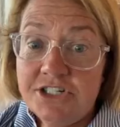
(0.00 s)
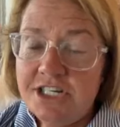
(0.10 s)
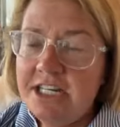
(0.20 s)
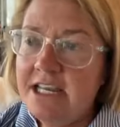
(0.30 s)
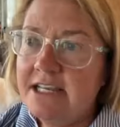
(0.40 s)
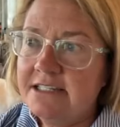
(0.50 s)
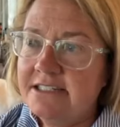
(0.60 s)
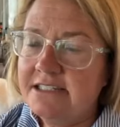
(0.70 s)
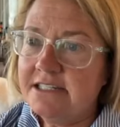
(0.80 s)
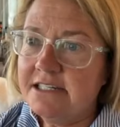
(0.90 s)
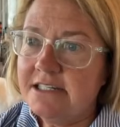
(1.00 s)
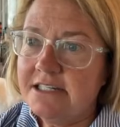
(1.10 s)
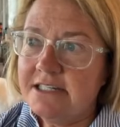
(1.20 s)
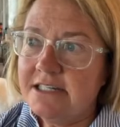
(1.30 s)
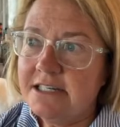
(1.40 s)
she has
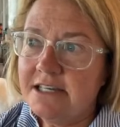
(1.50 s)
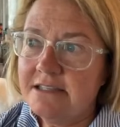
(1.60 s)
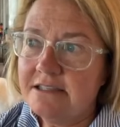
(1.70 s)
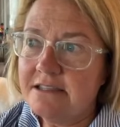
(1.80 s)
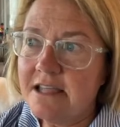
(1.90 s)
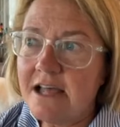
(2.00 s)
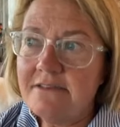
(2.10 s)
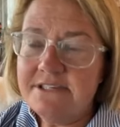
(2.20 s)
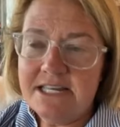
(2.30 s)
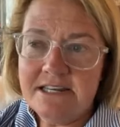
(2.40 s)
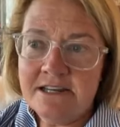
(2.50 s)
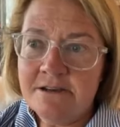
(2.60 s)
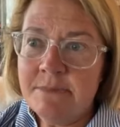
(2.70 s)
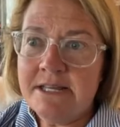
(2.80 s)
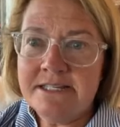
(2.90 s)
loved
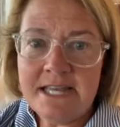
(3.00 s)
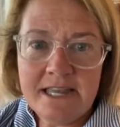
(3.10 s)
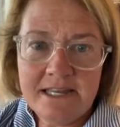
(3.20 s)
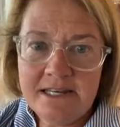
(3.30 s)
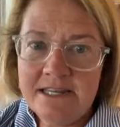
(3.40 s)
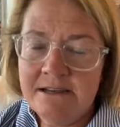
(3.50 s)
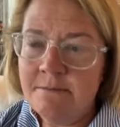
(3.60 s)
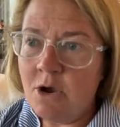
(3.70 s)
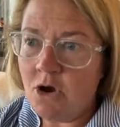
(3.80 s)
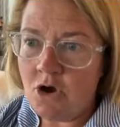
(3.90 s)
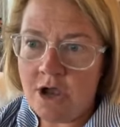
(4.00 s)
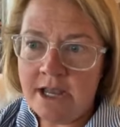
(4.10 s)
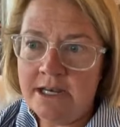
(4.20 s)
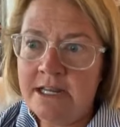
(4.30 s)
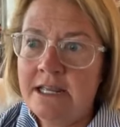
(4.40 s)
him and taken him
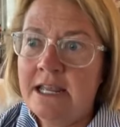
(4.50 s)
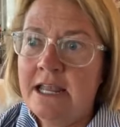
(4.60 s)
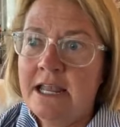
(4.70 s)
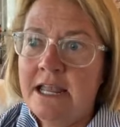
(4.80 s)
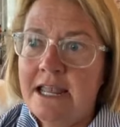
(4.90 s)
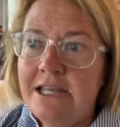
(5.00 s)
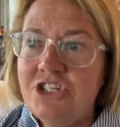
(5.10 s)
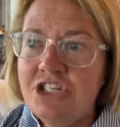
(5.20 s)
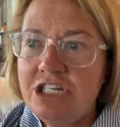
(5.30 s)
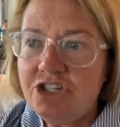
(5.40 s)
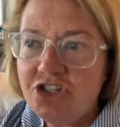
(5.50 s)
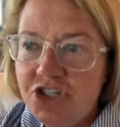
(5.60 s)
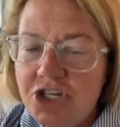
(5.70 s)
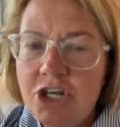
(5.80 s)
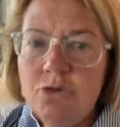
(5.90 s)
on, and she
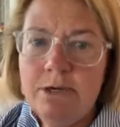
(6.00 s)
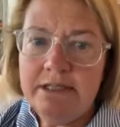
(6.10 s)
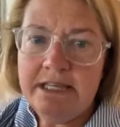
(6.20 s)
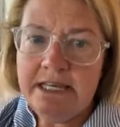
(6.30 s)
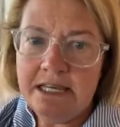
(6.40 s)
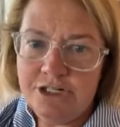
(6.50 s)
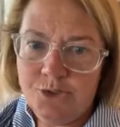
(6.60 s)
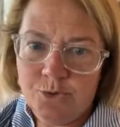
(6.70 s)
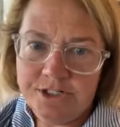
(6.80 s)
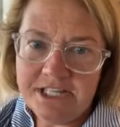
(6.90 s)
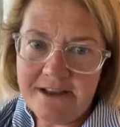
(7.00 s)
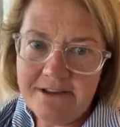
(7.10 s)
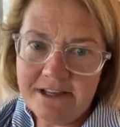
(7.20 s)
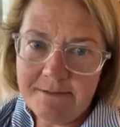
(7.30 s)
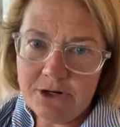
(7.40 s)
genuinely adores
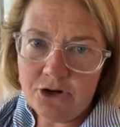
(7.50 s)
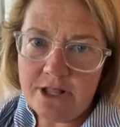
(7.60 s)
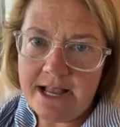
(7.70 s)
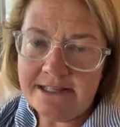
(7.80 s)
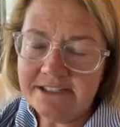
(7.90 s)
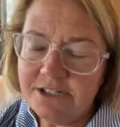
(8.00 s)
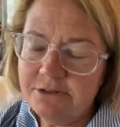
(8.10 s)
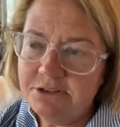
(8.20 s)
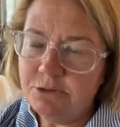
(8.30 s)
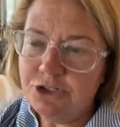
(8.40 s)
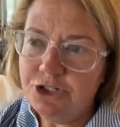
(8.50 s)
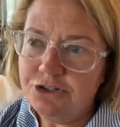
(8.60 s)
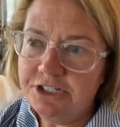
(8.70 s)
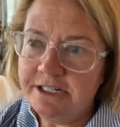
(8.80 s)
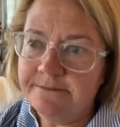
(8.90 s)
having him in her class. So as we're
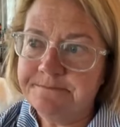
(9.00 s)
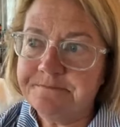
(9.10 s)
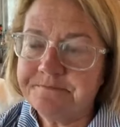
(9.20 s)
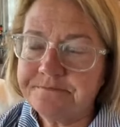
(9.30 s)
choosing